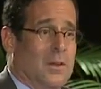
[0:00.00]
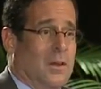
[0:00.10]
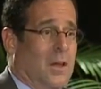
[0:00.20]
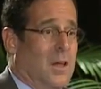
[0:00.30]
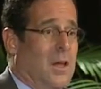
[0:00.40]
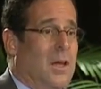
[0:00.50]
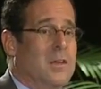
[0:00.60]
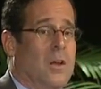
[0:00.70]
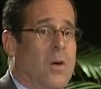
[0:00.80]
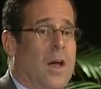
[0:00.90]

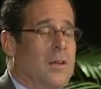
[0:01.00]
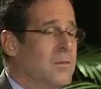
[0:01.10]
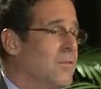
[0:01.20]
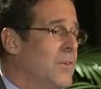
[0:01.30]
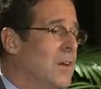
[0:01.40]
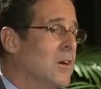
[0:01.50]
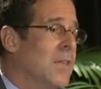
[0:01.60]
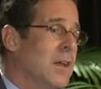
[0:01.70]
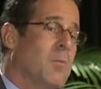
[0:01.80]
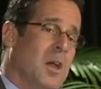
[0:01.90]
I fear
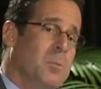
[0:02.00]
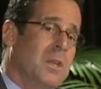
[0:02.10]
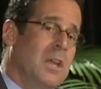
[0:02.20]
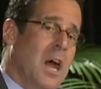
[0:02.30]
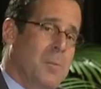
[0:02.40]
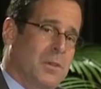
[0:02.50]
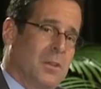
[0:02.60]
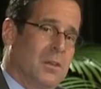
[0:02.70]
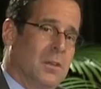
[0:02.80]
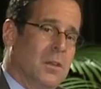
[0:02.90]
that it might be the opposite.